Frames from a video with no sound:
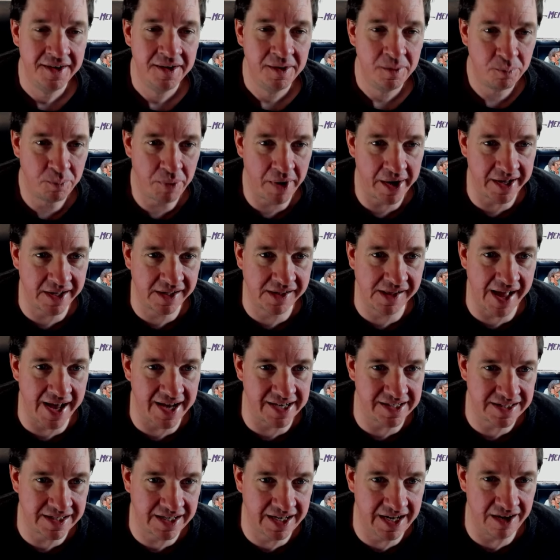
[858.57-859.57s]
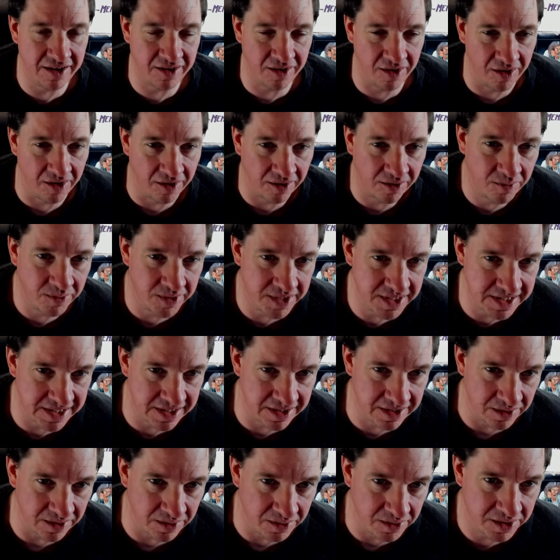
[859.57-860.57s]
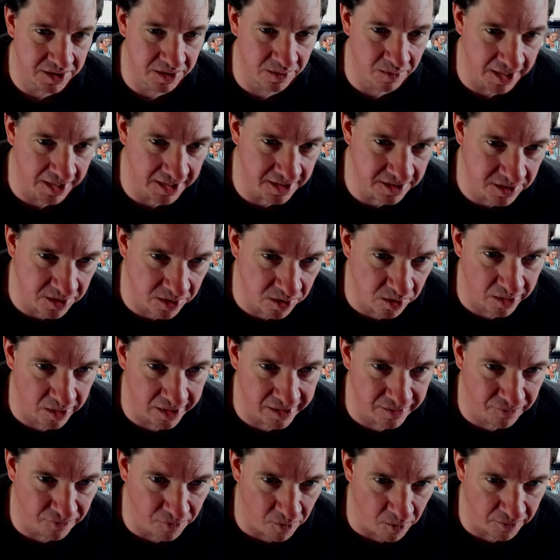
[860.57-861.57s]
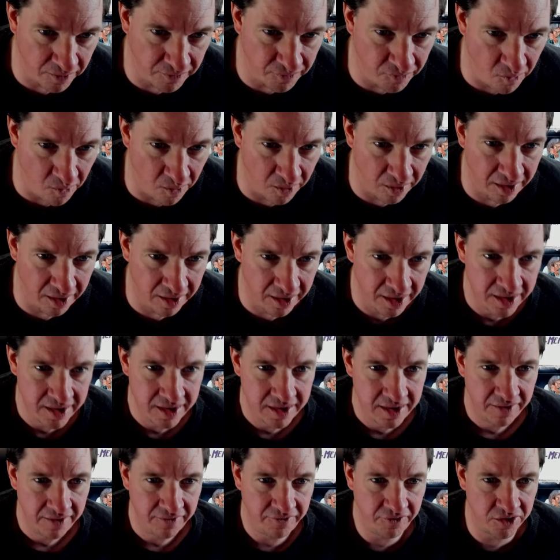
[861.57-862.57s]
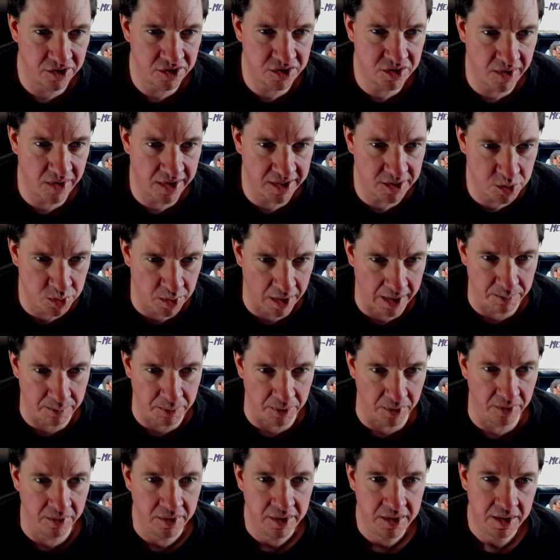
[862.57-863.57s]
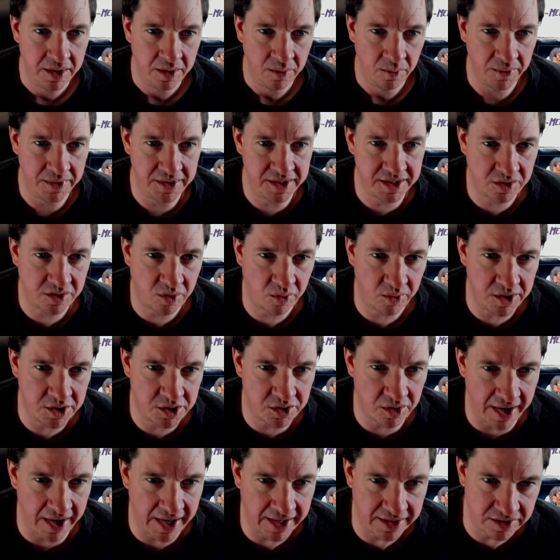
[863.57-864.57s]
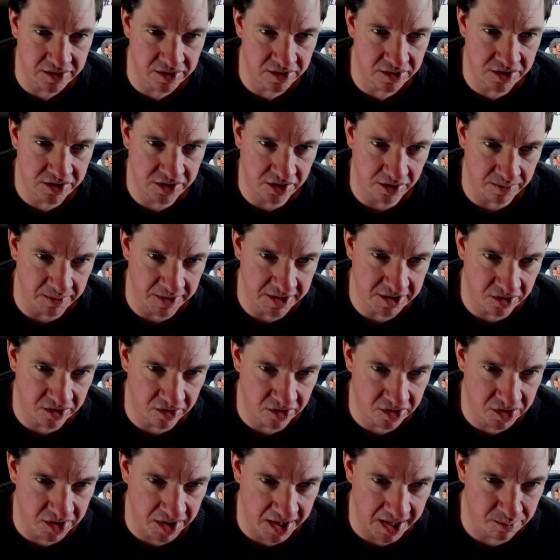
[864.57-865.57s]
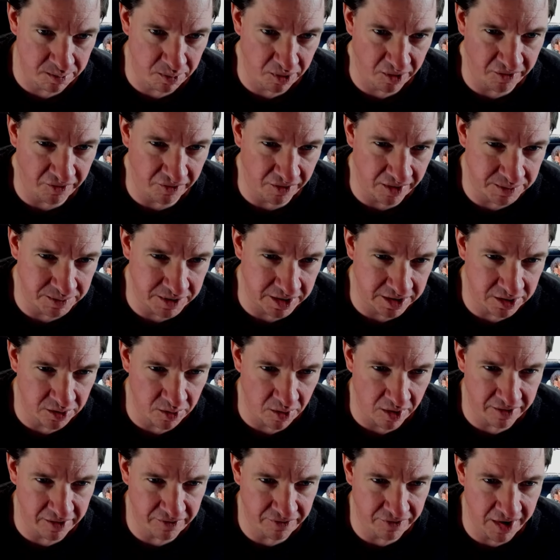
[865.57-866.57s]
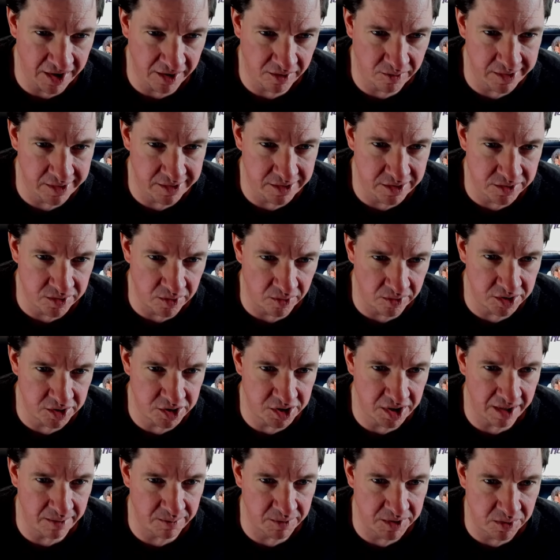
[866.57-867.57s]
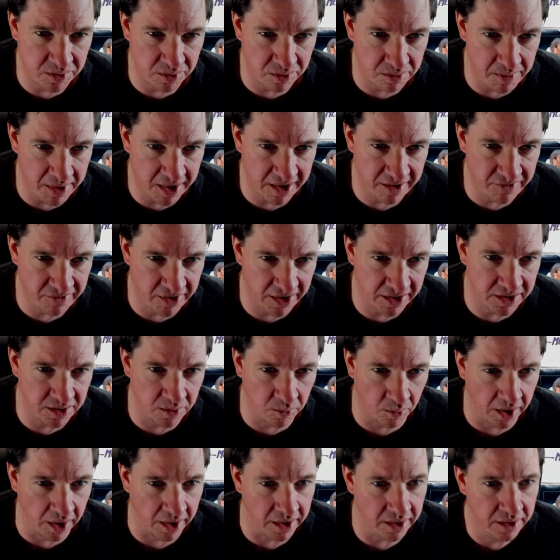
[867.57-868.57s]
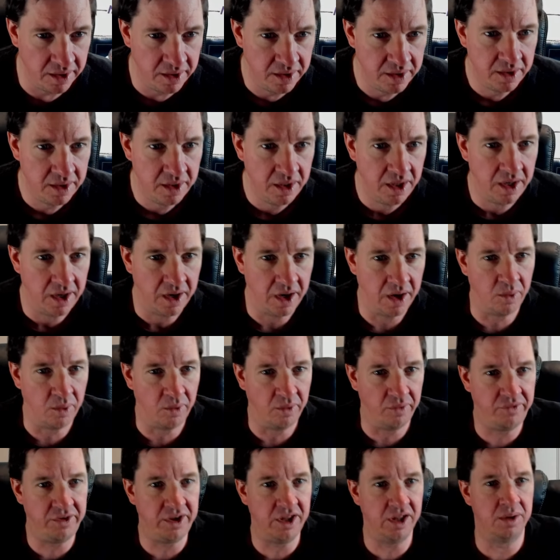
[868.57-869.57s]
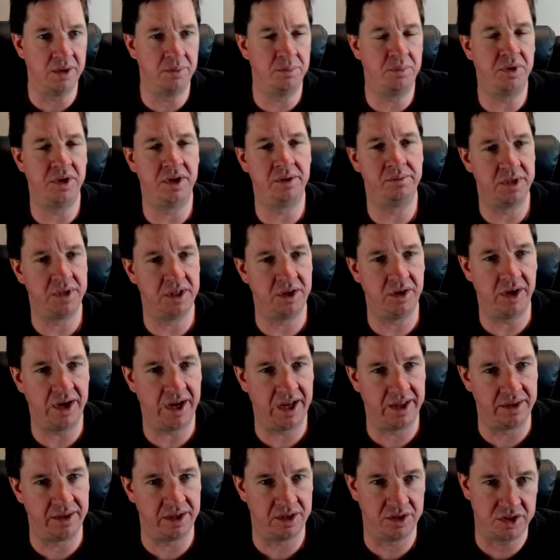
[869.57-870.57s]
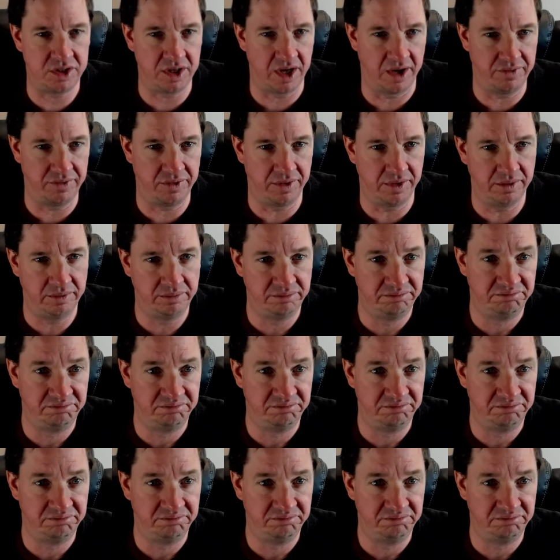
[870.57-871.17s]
Bright Glass Gearhulk. What does it do? 2 white, 2 green, 4/4, first strike, trample. When this creature enters, you may search your library for up to 2 artifact creatures or enchantments with mana value 1. Reveal them, put them into your hand, then shuffle.